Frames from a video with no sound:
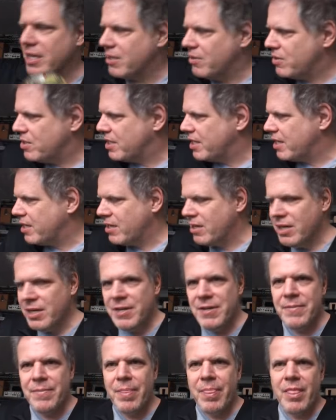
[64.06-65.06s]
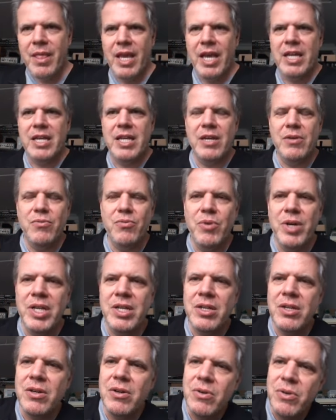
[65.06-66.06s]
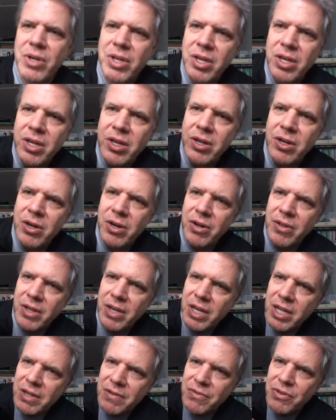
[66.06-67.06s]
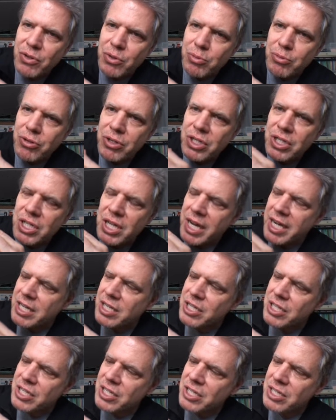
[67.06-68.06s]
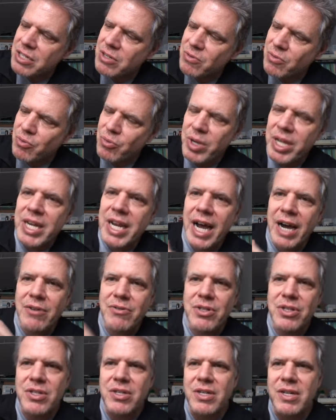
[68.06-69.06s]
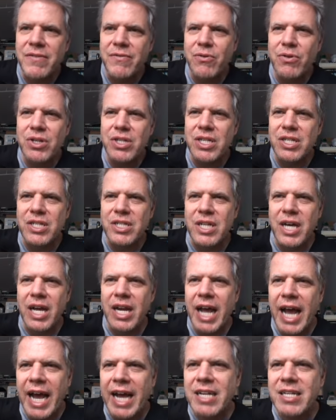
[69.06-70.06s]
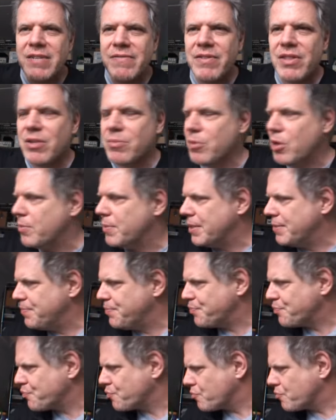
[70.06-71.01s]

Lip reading: that goes there, and a window here that gives you precise readout. Of course, it's not active at the moment.